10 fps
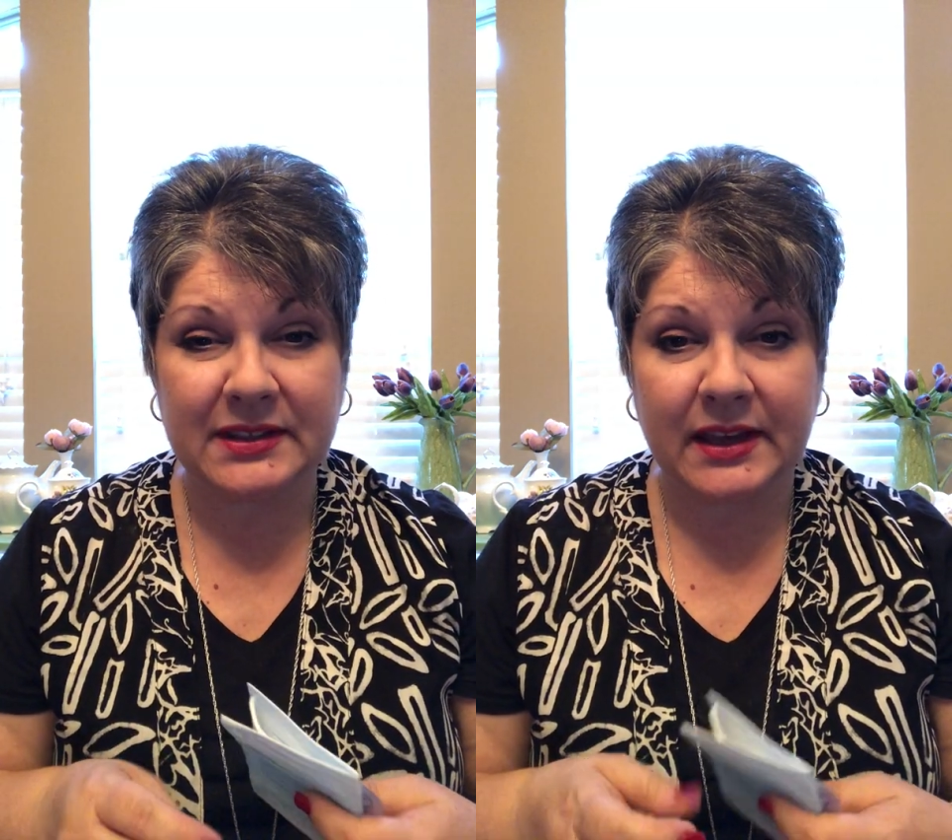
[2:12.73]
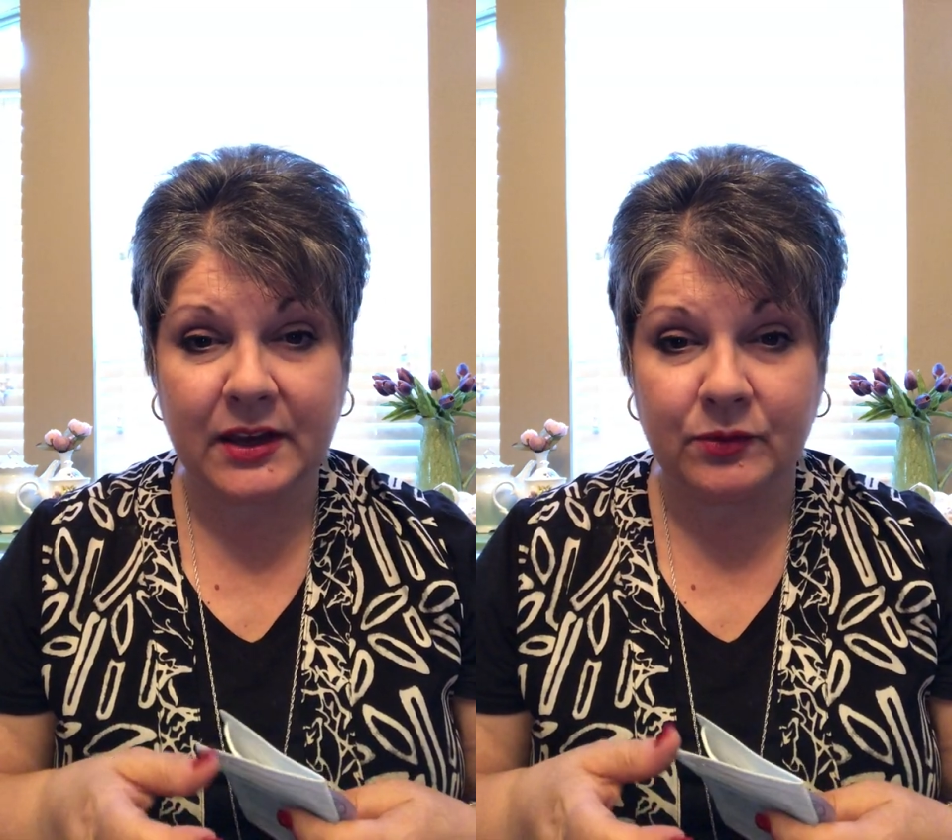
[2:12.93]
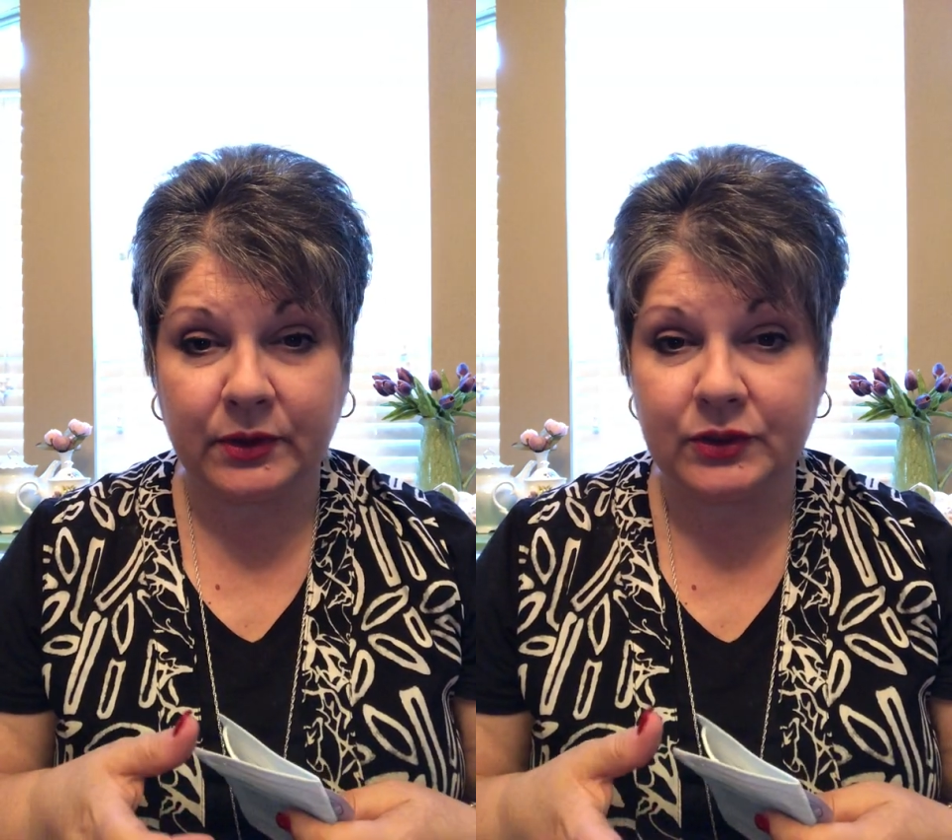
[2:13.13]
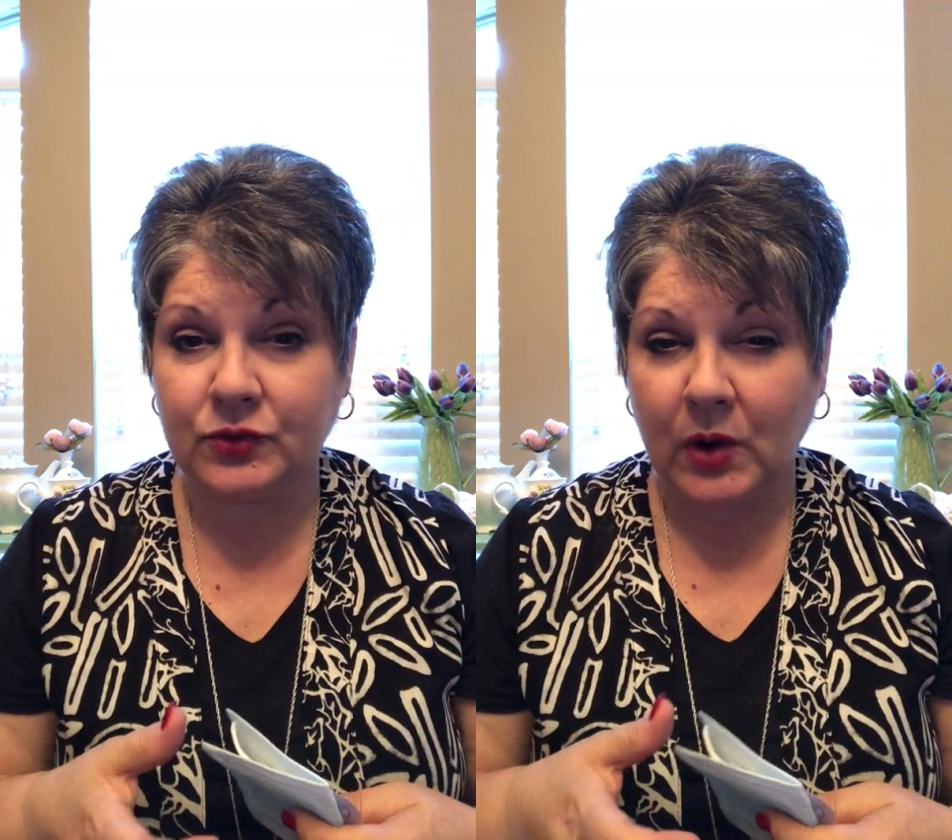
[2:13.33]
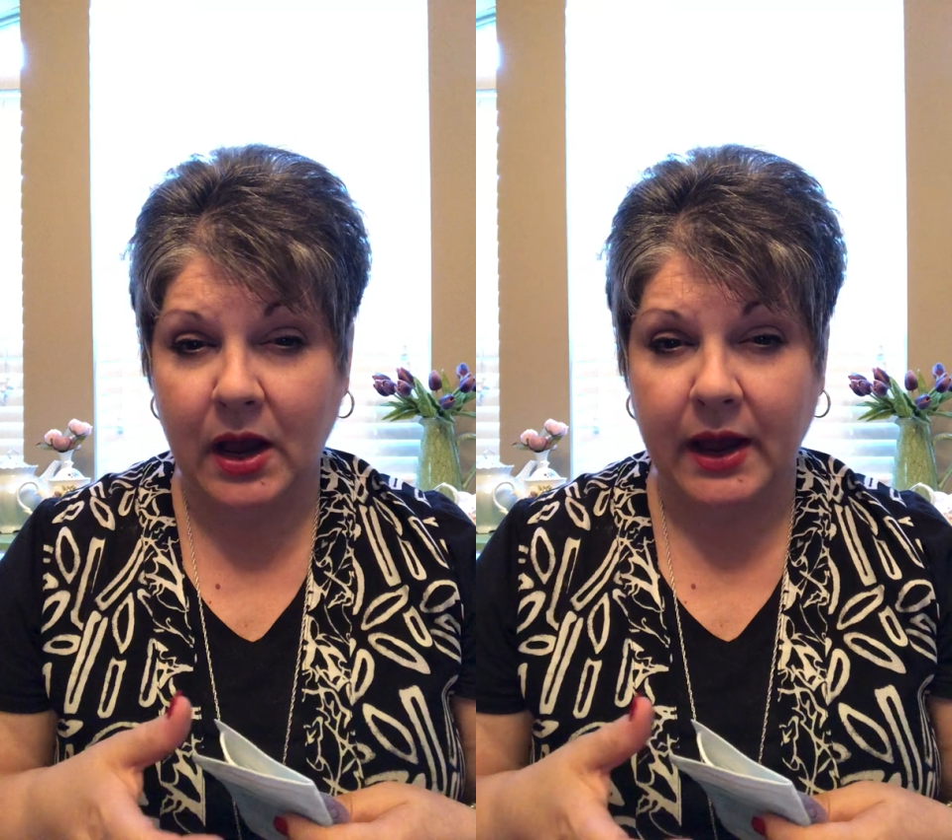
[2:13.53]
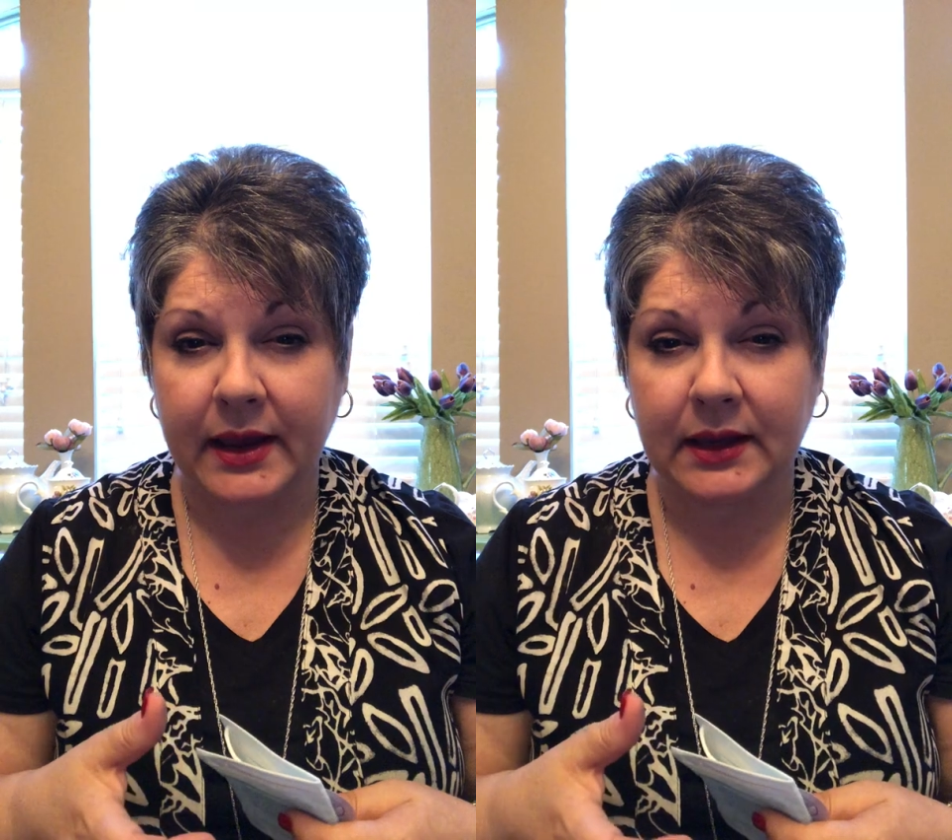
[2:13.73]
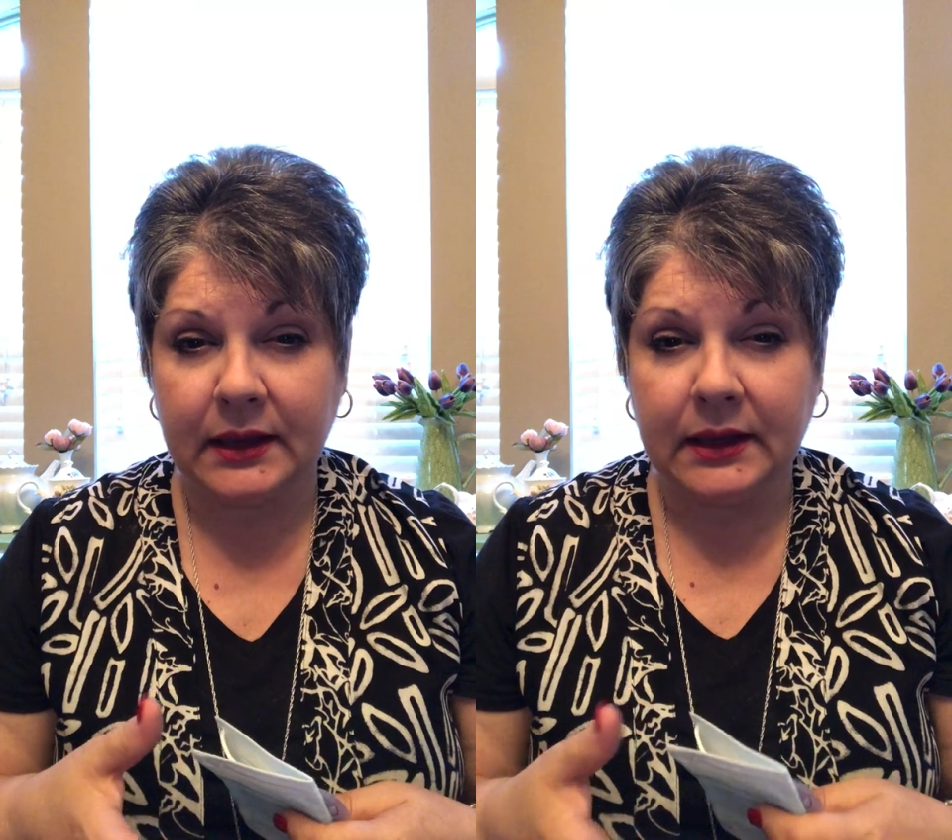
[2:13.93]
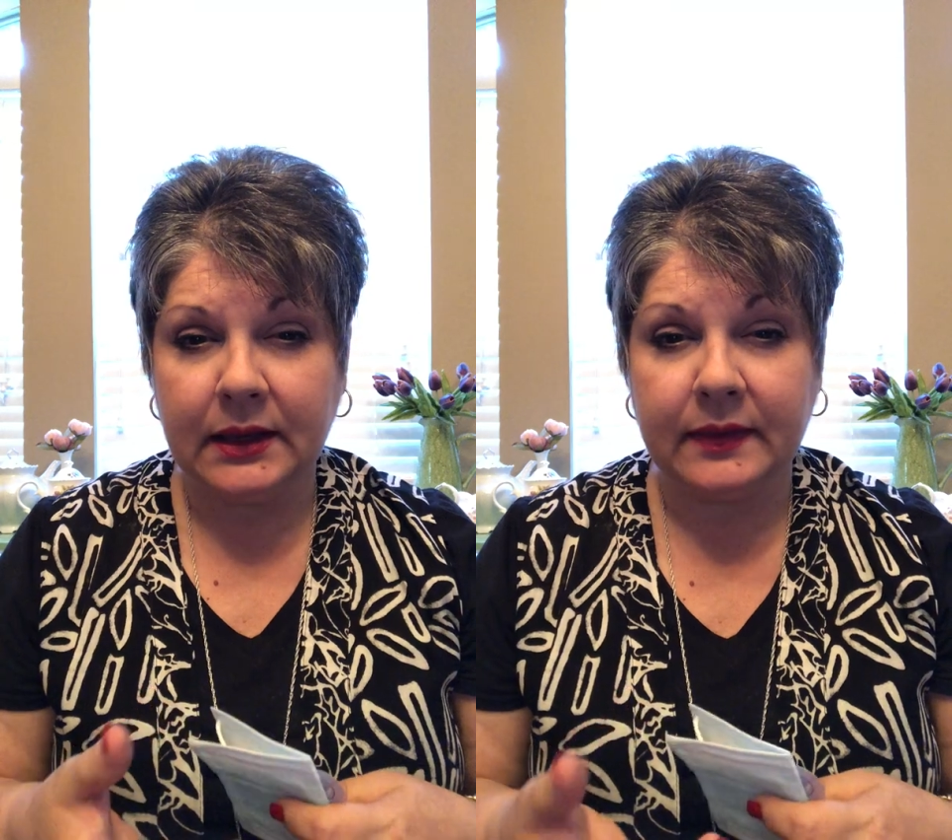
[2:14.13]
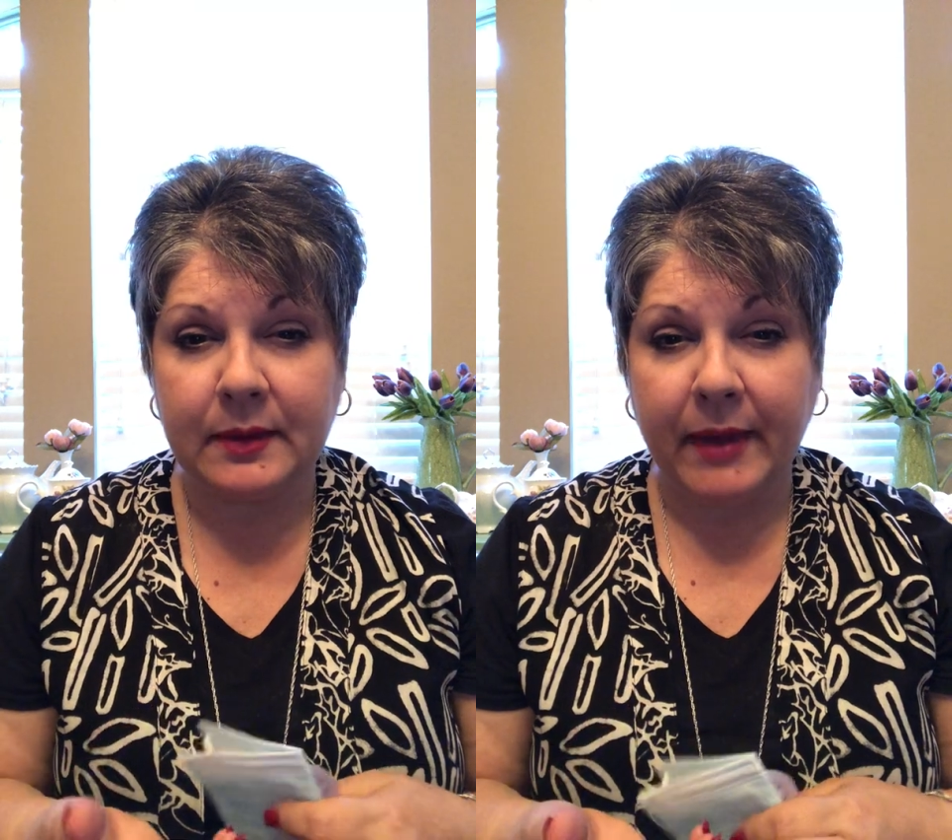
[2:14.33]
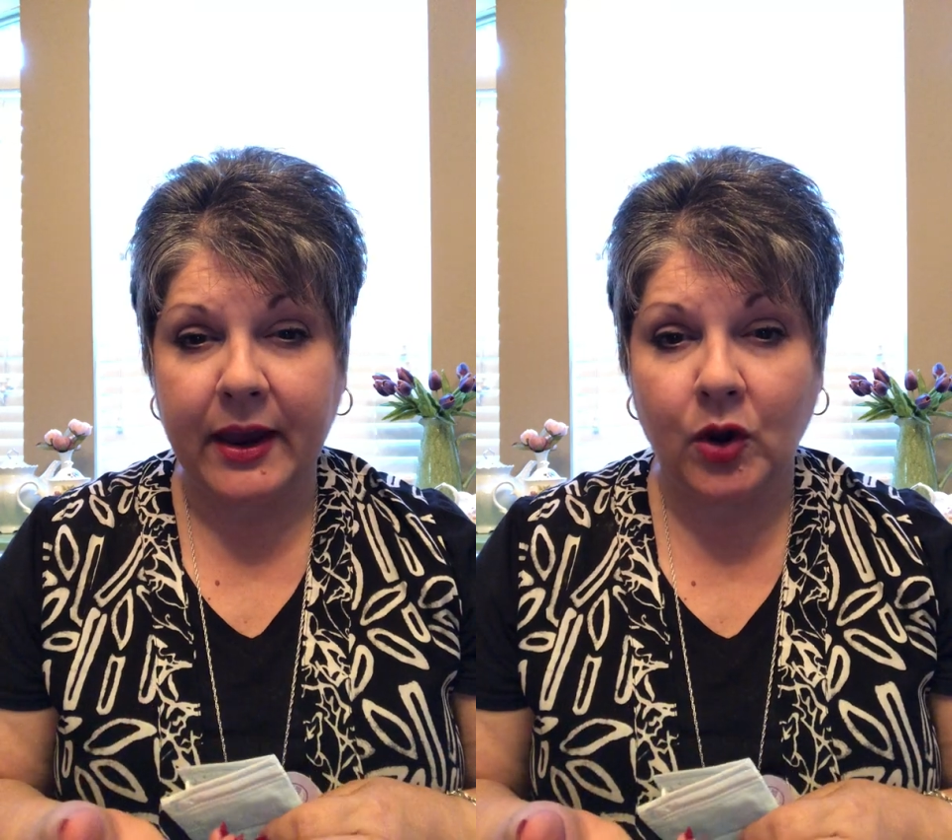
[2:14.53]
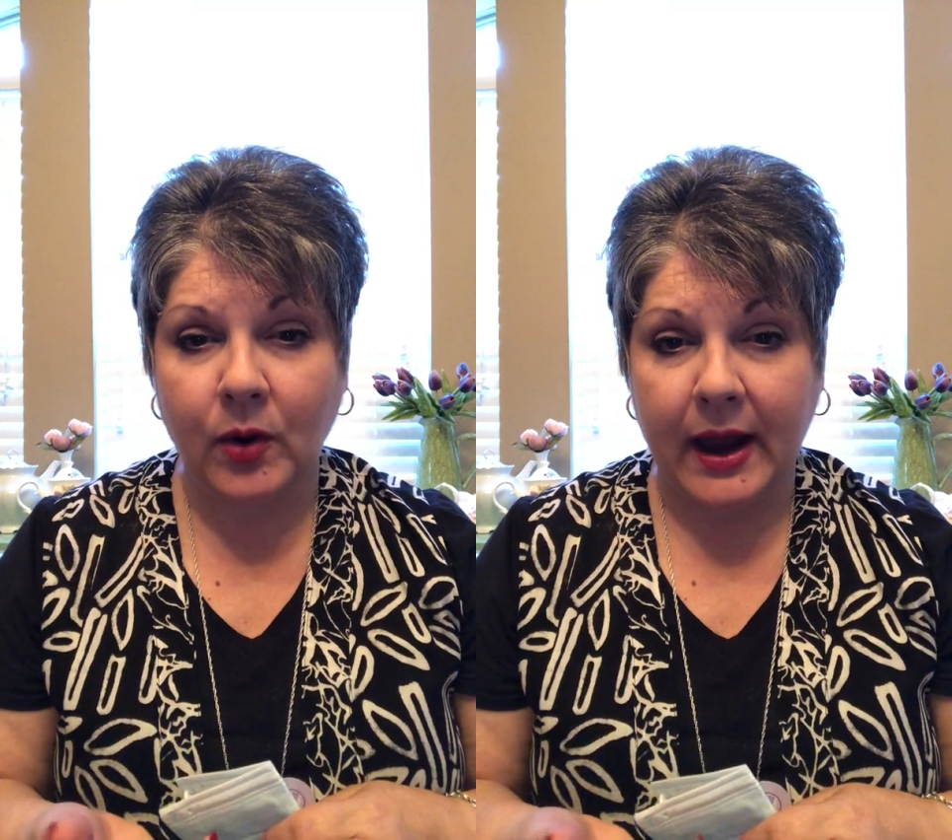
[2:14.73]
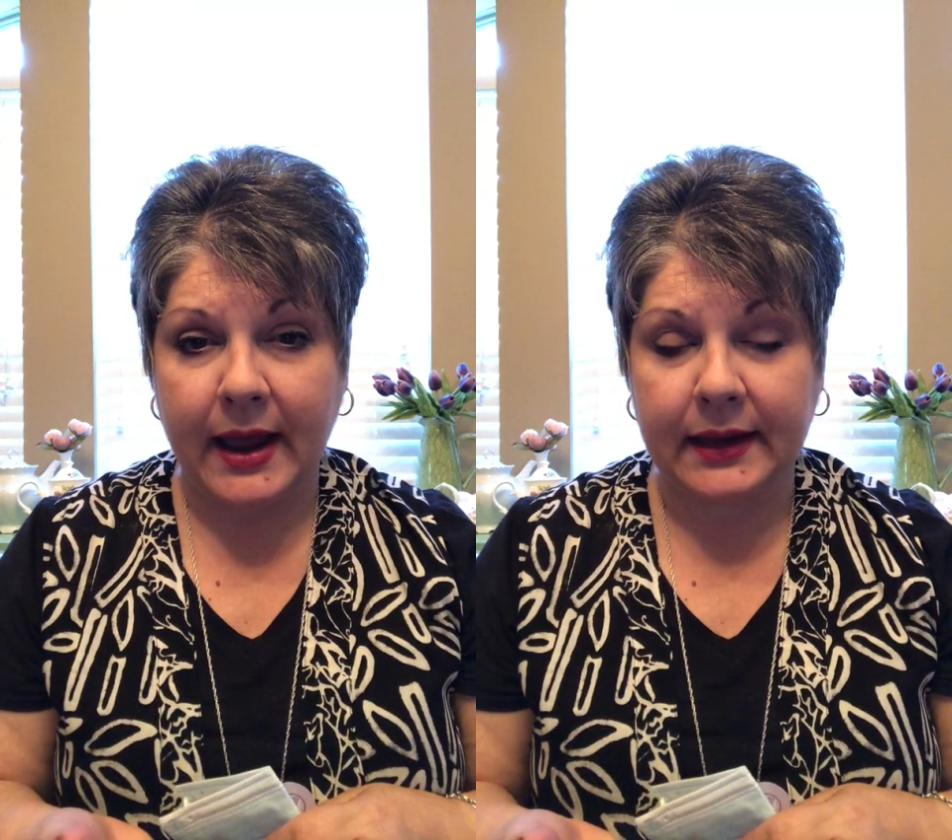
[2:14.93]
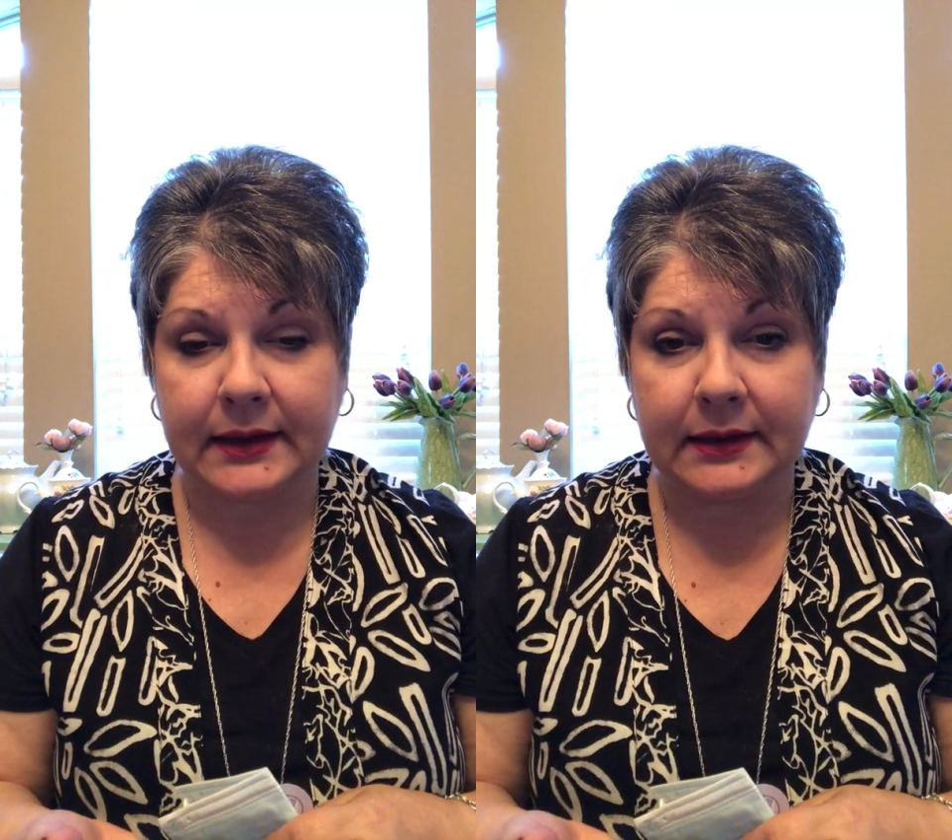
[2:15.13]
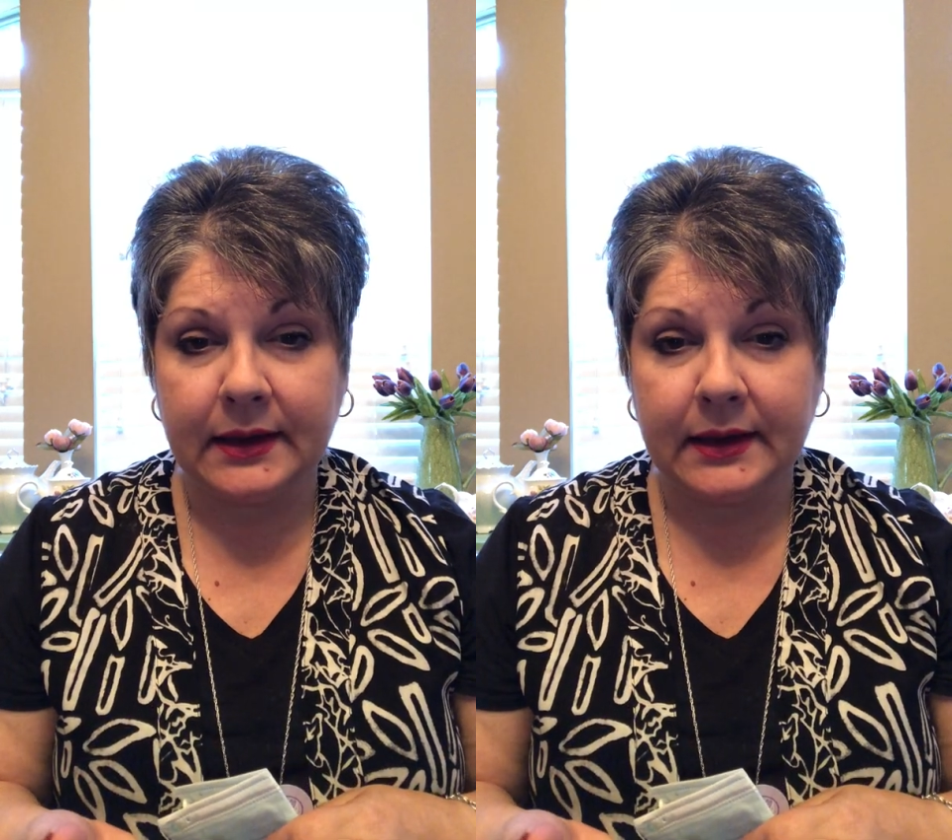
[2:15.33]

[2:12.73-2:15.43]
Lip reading: they get really dry and they might crack.